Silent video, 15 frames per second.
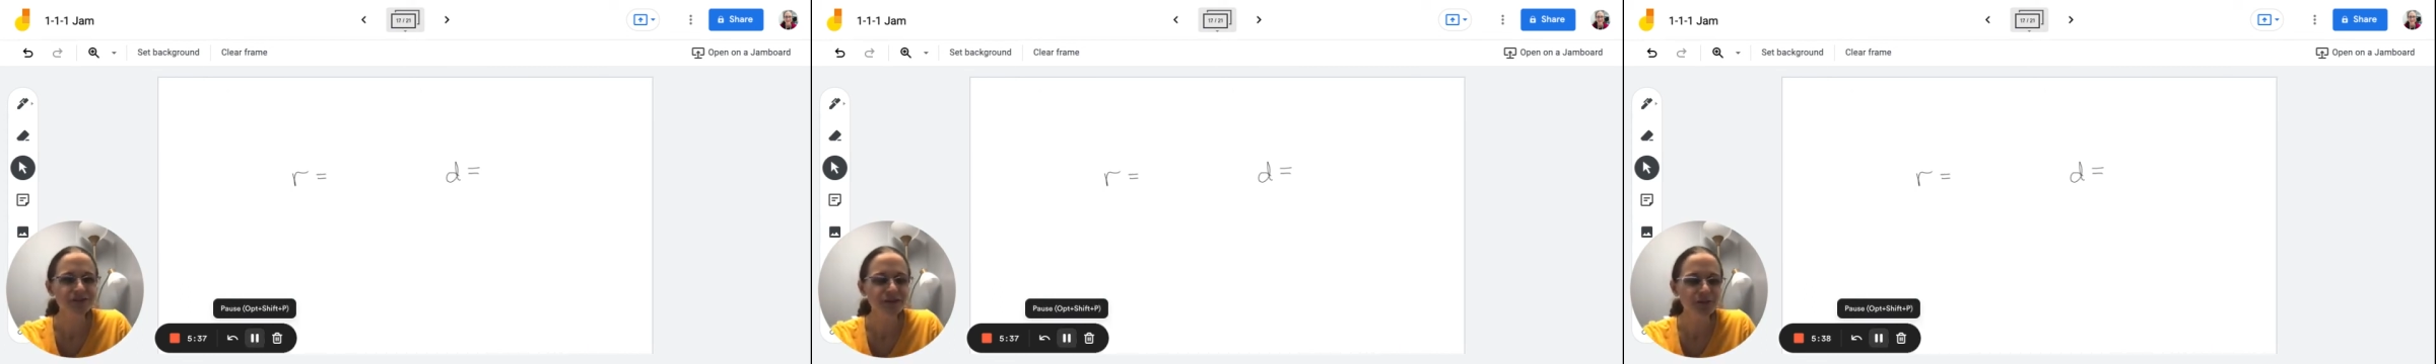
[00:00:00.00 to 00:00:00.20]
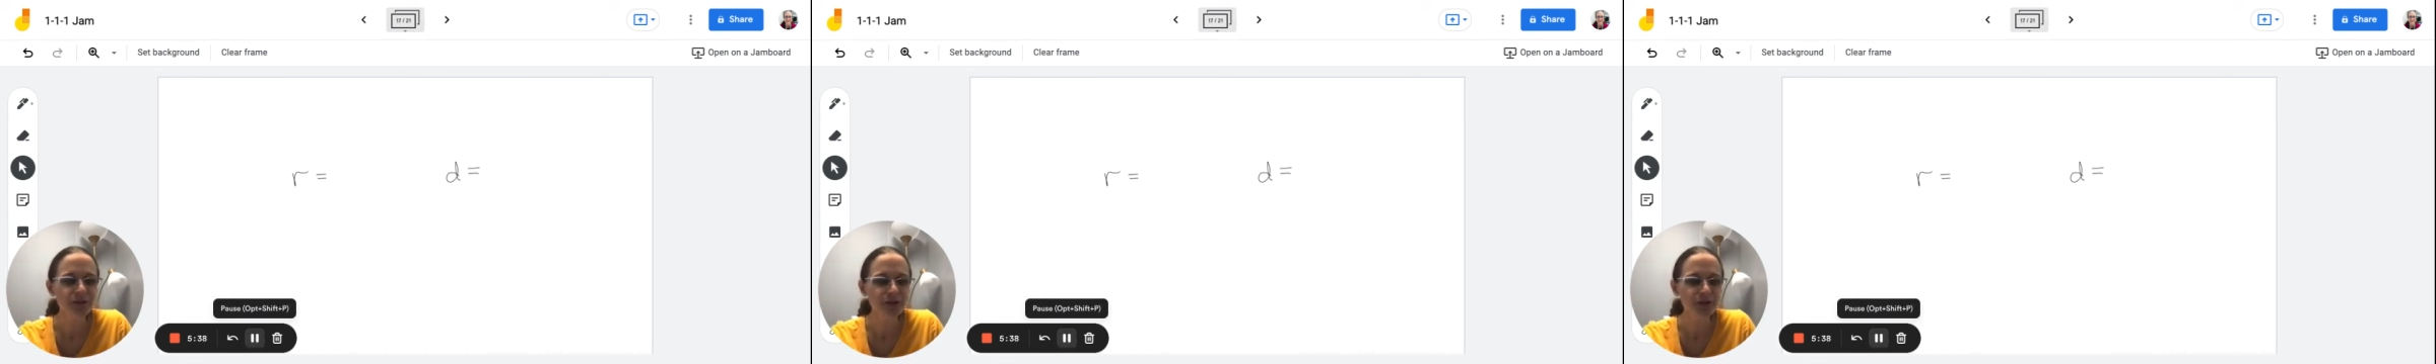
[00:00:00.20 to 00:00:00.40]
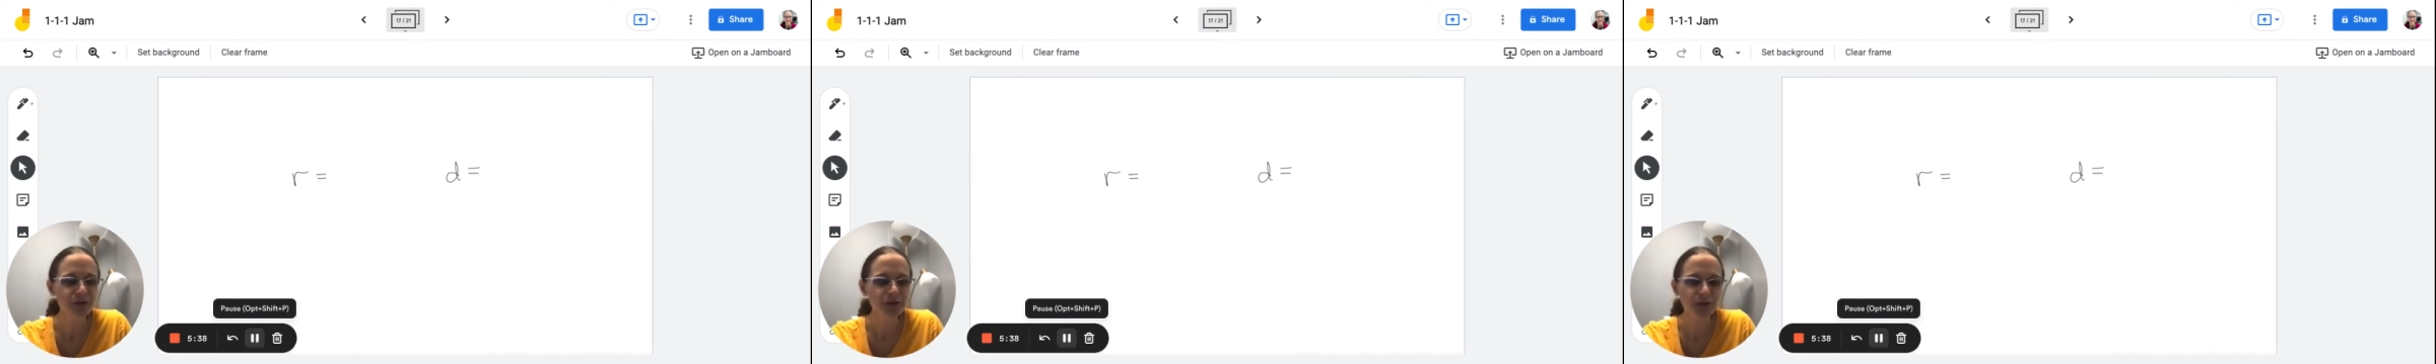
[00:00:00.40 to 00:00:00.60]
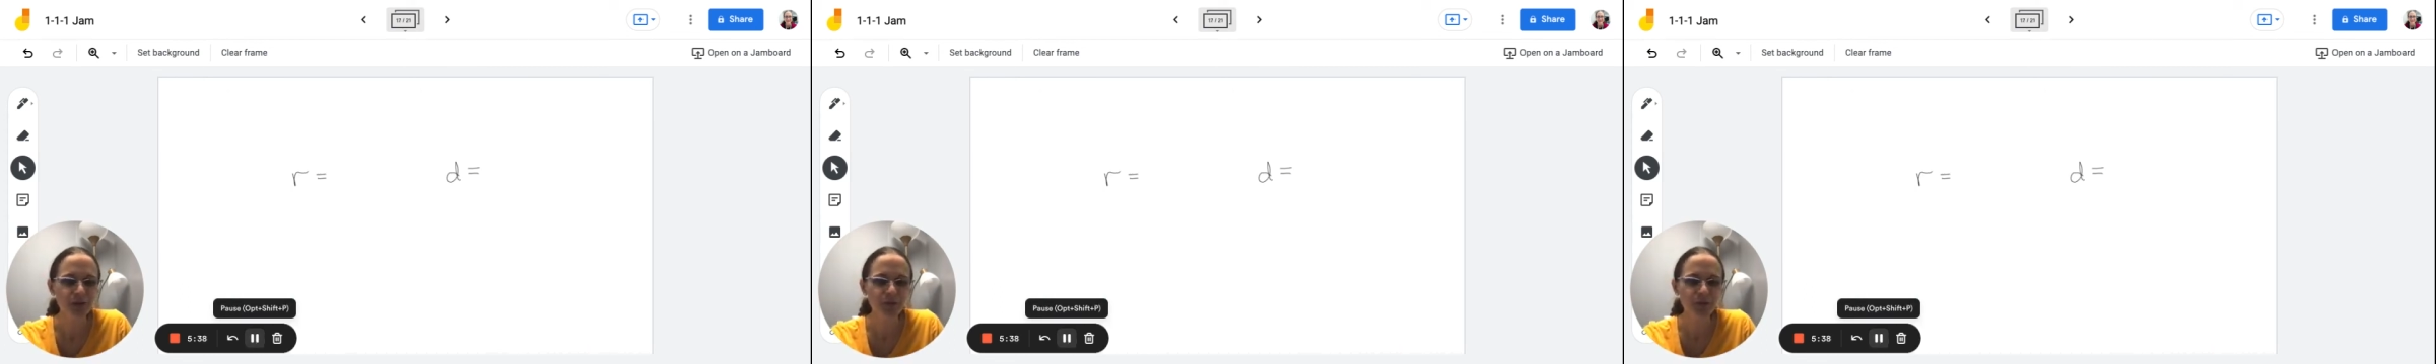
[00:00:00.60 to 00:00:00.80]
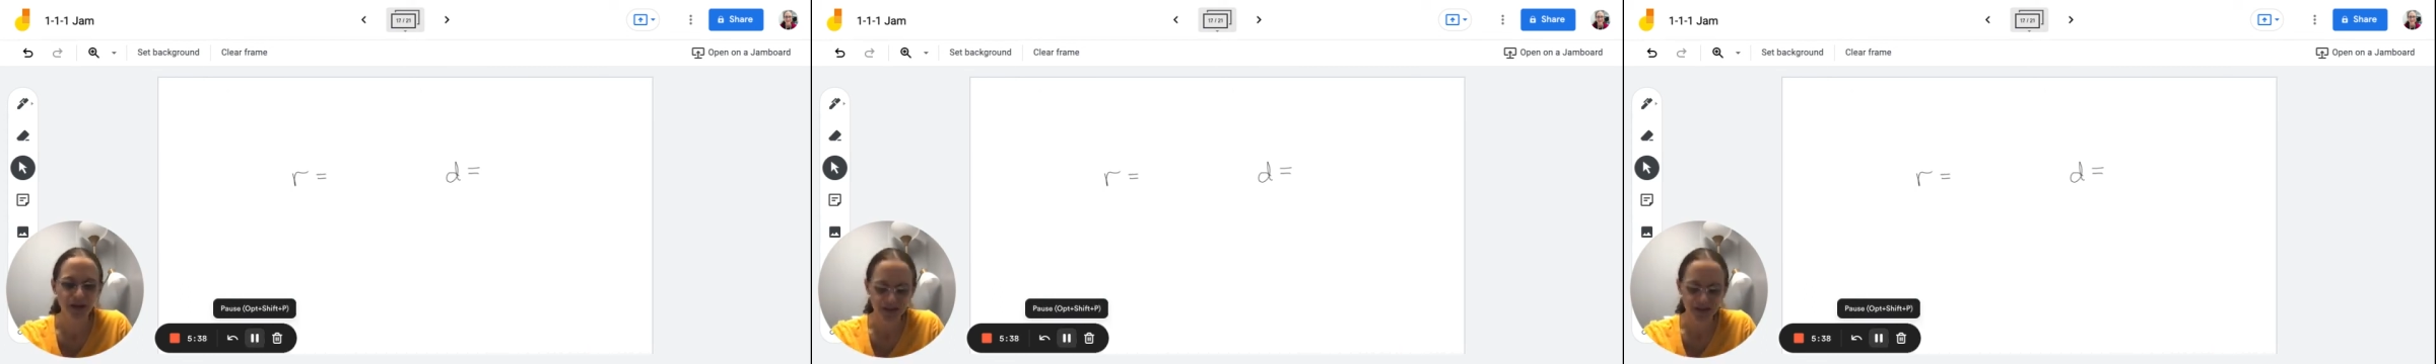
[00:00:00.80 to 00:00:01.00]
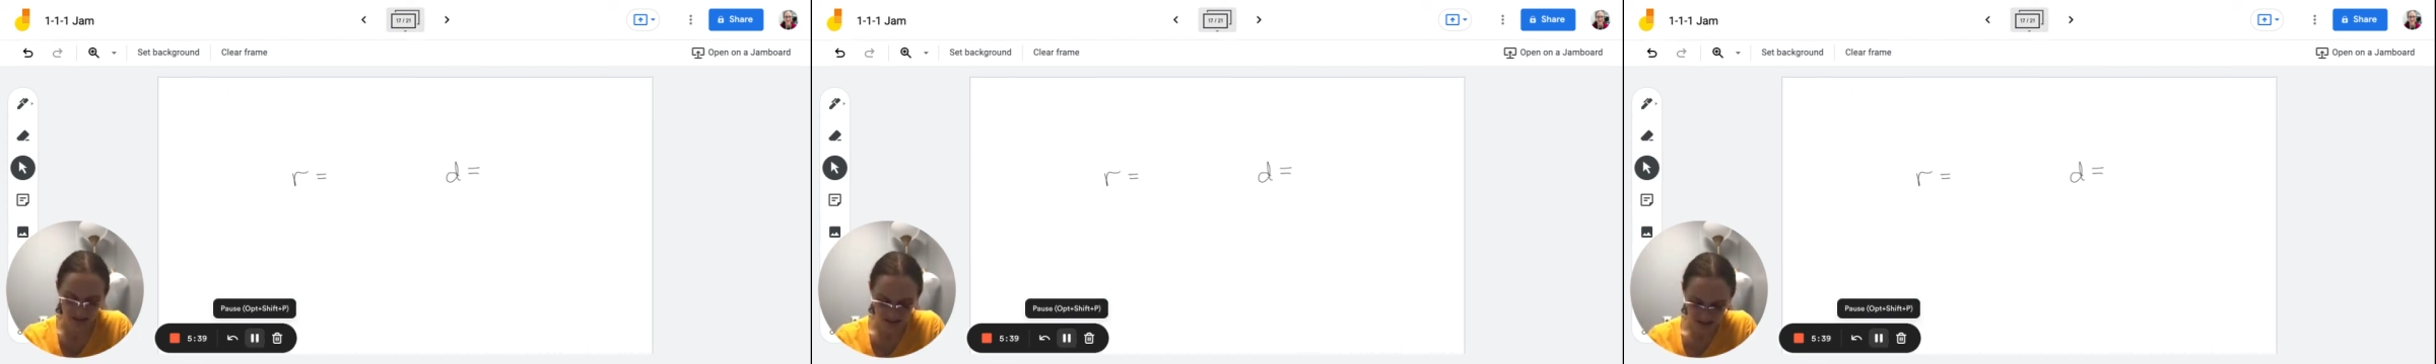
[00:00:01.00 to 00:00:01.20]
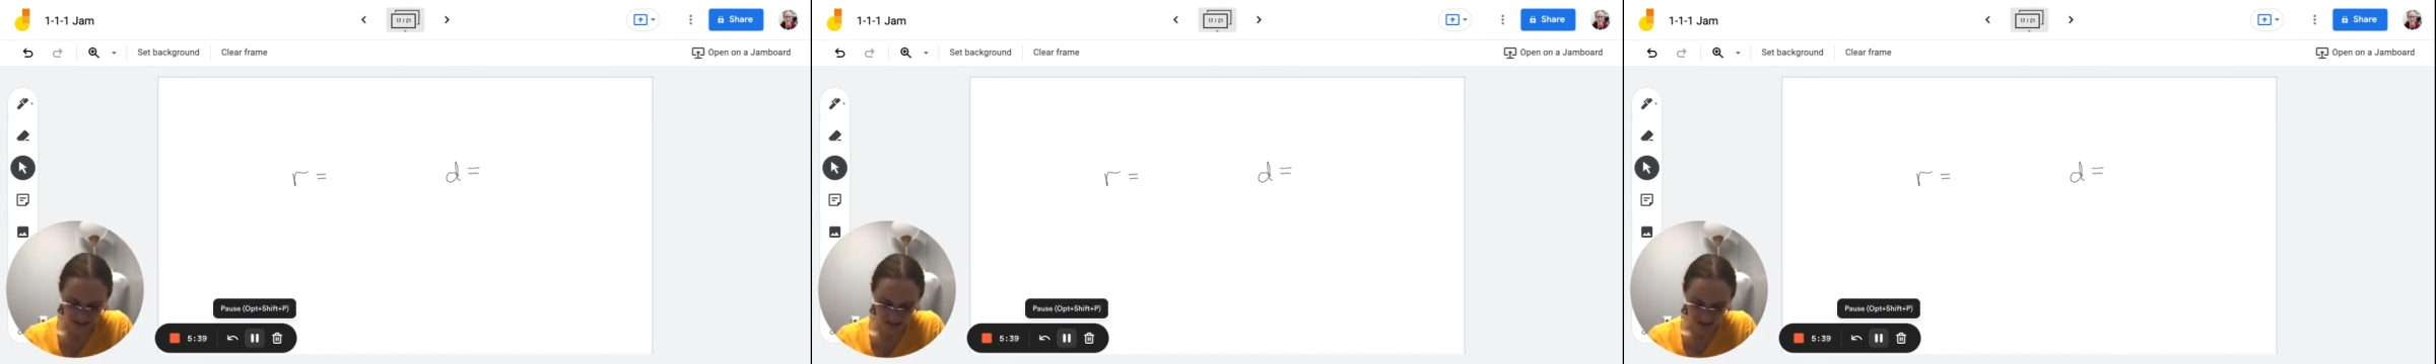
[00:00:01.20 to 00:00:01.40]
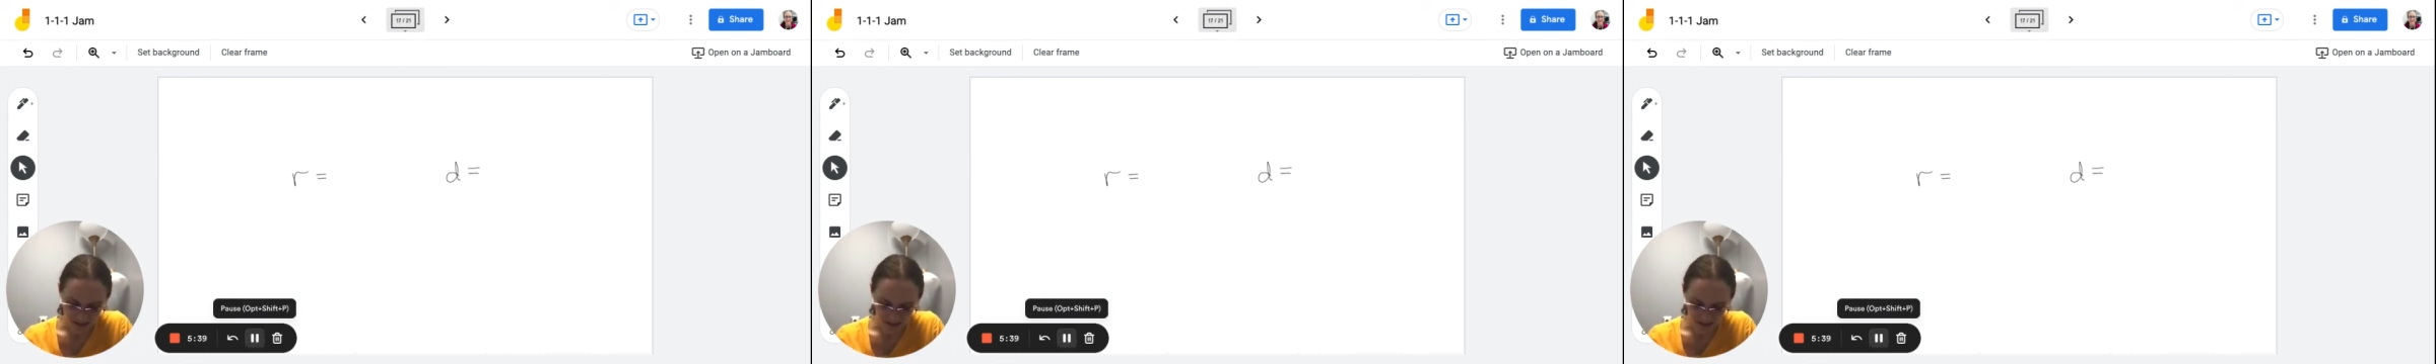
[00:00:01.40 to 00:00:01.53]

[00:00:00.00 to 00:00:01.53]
little bit of quick practice.